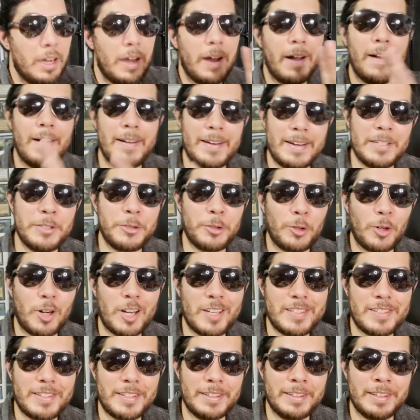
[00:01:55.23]
an
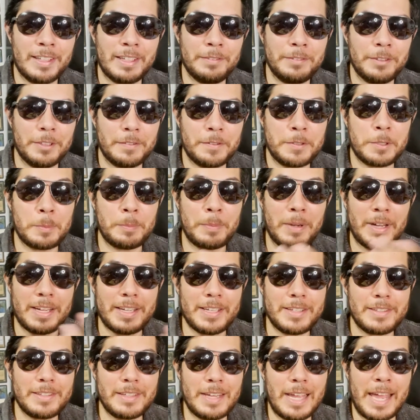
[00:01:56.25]
interesting level of
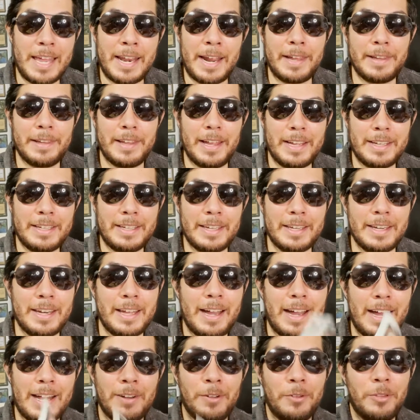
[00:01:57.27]
spice, and I like it.
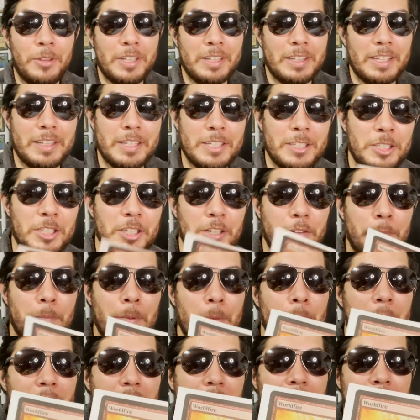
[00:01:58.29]
I don't think that this should have
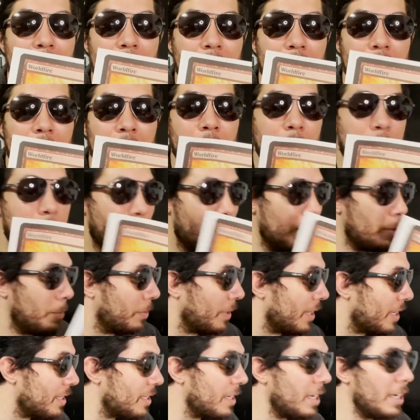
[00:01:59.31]
been banned in the first
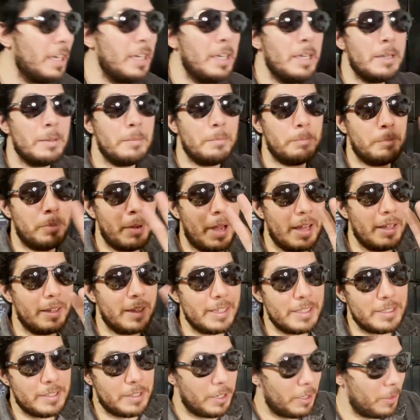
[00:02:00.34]
place. But
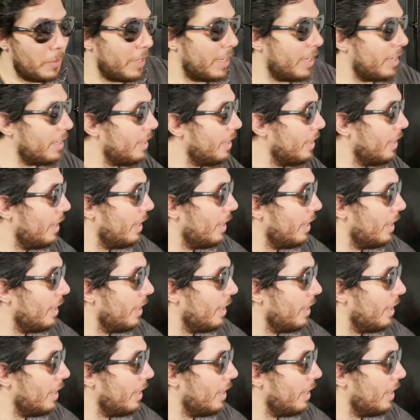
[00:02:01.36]
let's go in